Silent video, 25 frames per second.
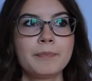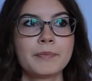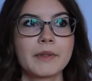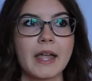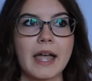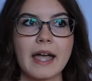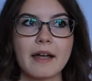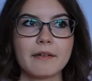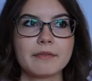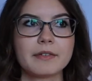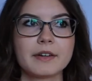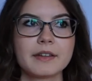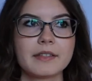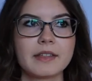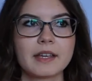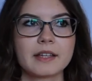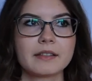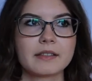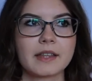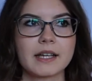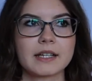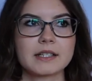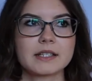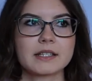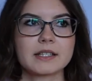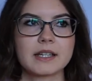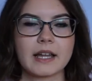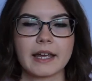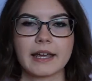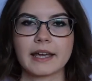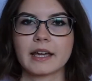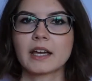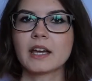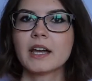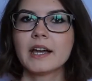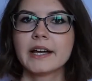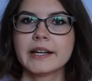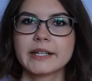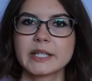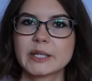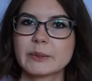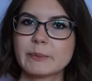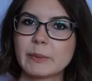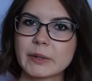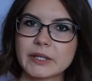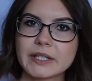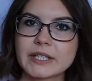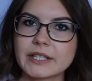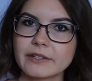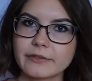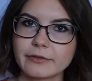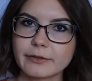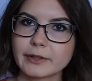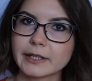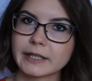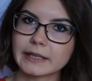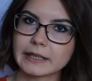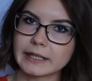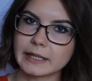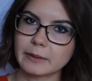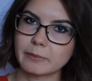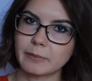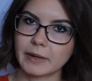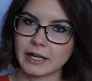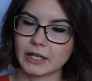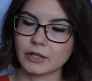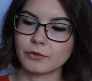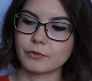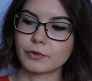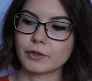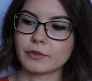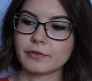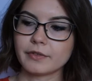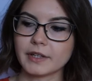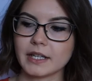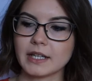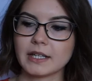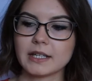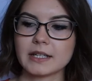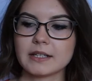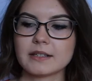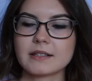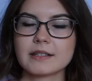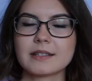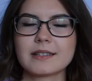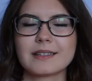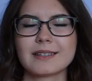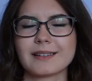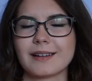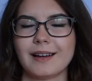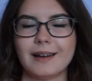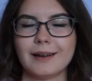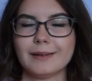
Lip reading: everything that's like specifically made for vegans.